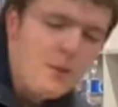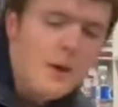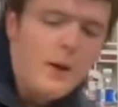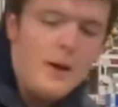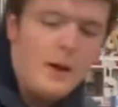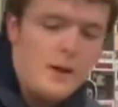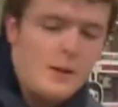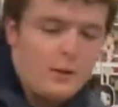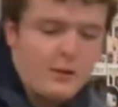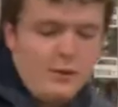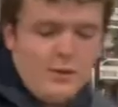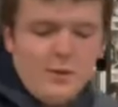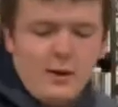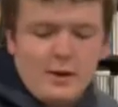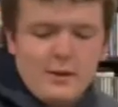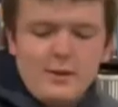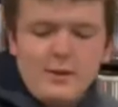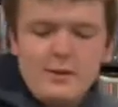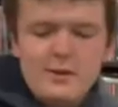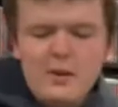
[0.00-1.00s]
And there's not
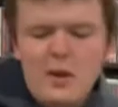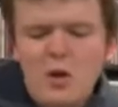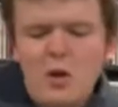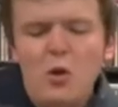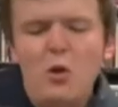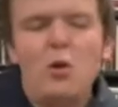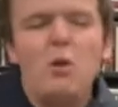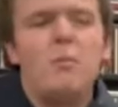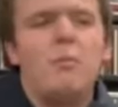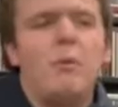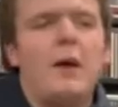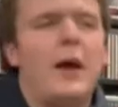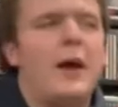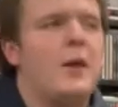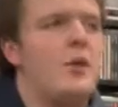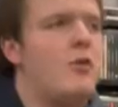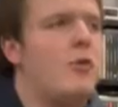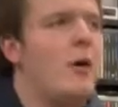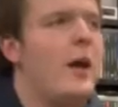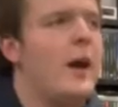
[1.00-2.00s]
a single
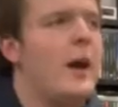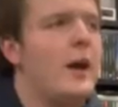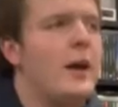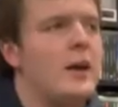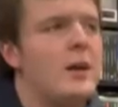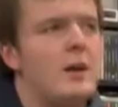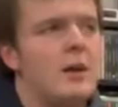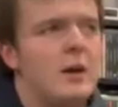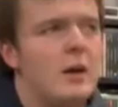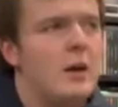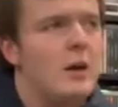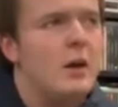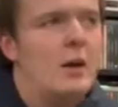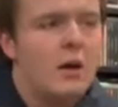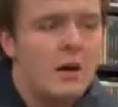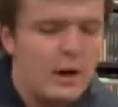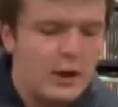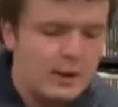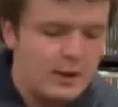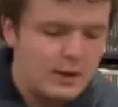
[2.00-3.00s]
bad track
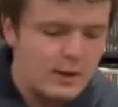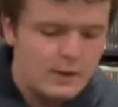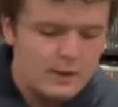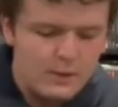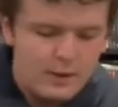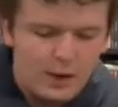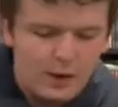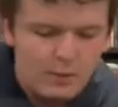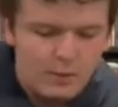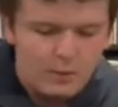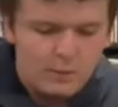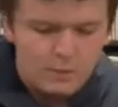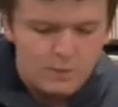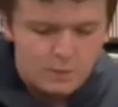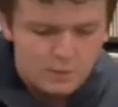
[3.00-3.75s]
on this album.